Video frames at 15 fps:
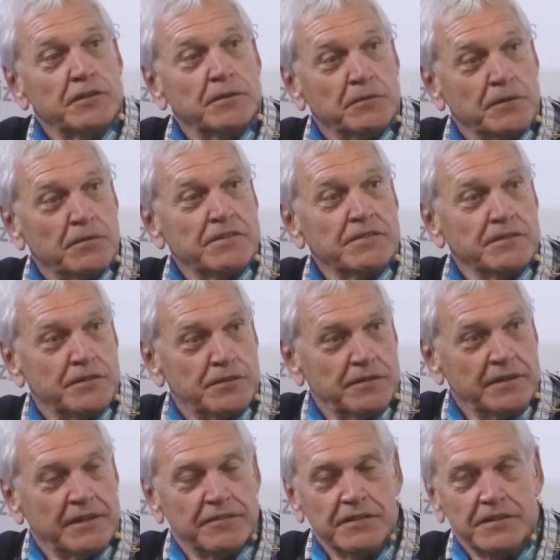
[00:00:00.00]
to him, it wasn't
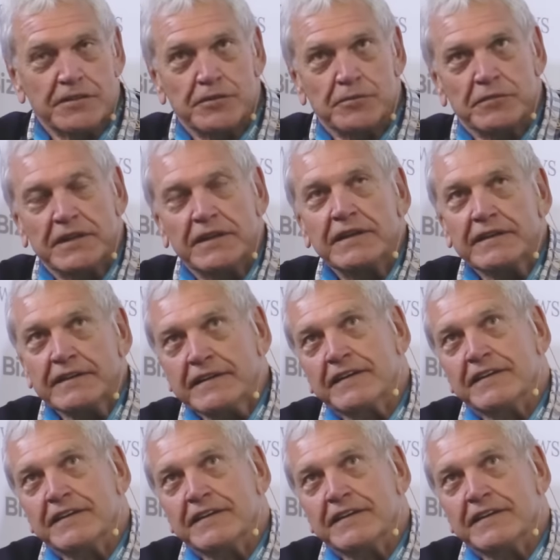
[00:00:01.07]
given to me